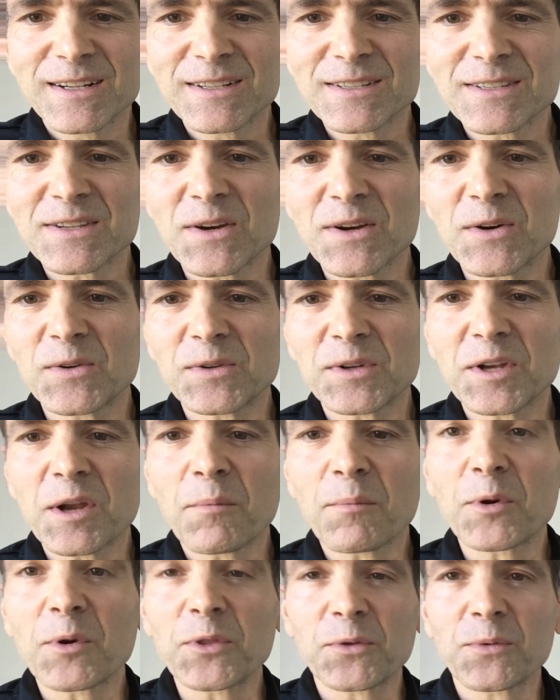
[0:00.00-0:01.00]
So
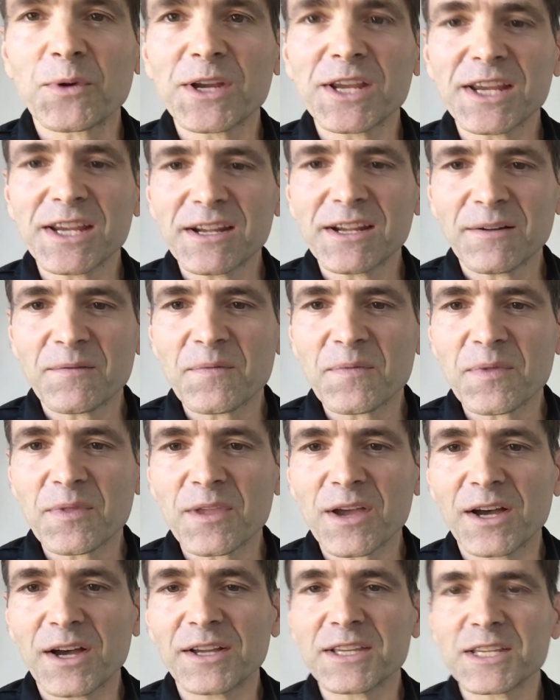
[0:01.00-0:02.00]
number 3,
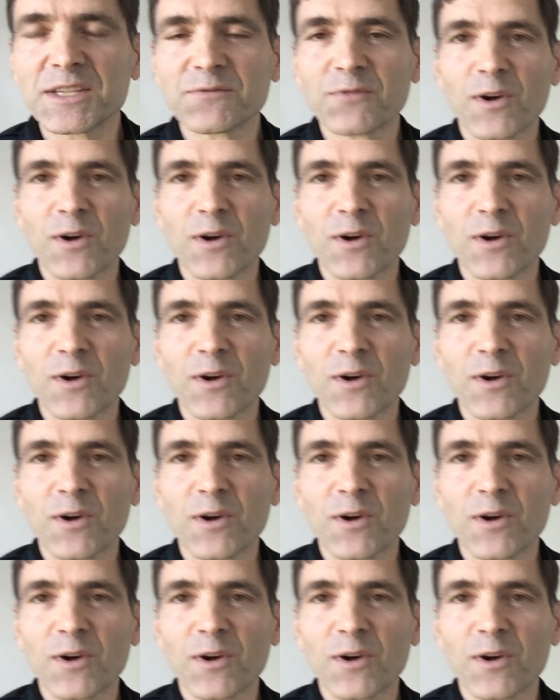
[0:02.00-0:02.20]
as